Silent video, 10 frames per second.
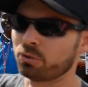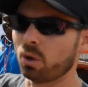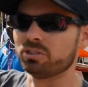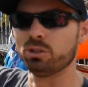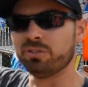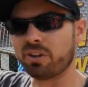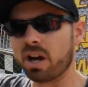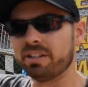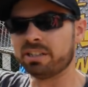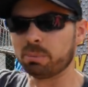throw it too
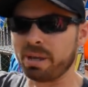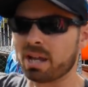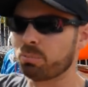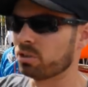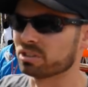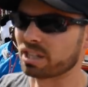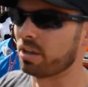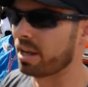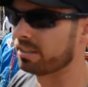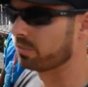far and hit the backboard because
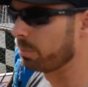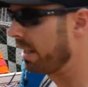I, I never